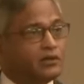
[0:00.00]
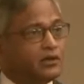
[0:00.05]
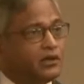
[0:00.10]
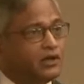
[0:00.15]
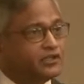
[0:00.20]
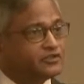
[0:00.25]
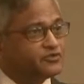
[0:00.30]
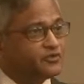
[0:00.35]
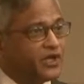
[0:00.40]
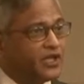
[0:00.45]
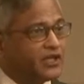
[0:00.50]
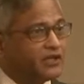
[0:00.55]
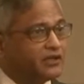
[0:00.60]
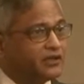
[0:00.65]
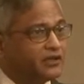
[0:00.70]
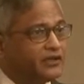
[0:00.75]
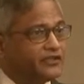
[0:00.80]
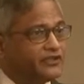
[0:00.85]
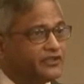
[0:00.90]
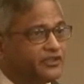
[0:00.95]
as well
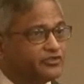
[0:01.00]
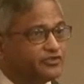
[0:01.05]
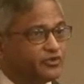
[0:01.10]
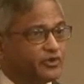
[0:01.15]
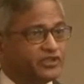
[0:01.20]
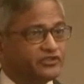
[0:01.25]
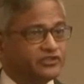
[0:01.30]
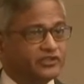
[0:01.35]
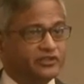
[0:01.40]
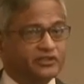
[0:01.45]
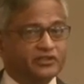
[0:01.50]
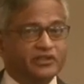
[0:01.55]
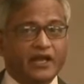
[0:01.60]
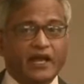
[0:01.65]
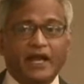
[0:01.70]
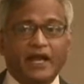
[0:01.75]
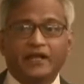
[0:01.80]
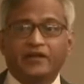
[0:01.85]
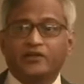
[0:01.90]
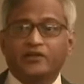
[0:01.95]
in this region,
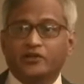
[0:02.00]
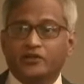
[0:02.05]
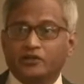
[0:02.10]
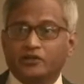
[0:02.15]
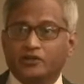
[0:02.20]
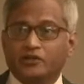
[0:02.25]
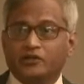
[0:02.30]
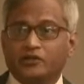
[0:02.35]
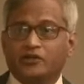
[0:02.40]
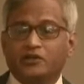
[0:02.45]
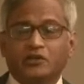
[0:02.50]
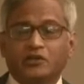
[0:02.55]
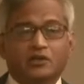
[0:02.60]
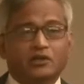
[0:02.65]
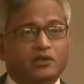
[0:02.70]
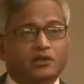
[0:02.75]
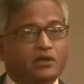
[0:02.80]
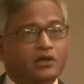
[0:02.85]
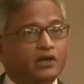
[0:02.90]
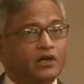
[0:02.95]
and
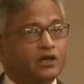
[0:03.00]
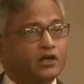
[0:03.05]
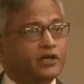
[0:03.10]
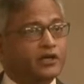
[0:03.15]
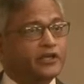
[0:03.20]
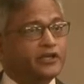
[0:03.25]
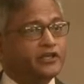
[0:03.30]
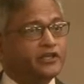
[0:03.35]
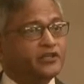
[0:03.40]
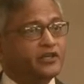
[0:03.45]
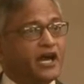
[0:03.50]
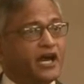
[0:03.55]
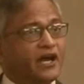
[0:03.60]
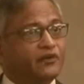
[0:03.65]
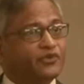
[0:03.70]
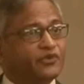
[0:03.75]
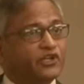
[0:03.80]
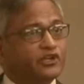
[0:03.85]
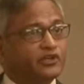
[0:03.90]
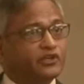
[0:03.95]
uh, in
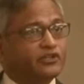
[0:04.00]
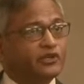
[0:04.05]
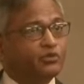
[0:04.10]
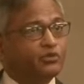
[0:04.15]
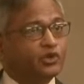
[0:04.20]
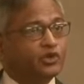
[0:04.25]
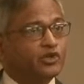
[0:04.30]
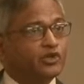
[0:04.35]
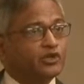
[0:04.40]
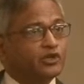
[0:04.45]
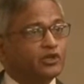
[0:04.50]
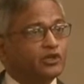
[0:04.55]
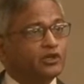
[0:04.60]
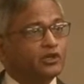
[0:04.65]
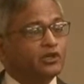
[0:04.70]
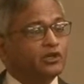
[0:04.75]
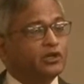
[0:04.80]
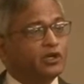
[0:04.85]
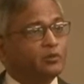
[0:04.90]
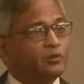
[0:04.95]
Africa, there were
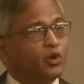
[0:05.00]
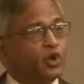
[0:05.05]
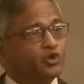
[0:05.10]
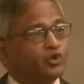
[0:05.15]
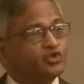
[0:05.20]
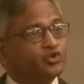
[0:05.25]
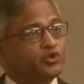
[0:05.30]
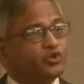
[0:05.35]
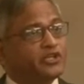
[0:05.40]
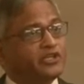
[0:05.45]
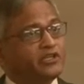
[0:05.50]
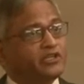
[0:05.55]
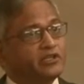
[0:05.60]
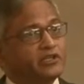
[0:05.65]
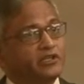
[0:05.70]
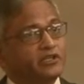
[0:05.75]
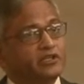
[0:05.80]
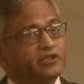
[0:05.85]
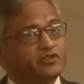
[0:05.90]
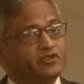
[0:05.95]
about three
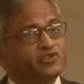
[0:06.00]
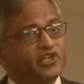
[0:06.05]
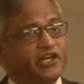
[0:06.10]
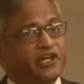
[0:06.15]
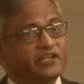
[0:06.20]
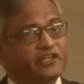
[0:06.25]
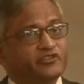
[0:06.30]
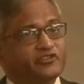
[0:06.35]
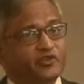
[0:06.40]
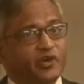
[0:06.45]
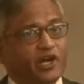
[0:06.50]
Chinese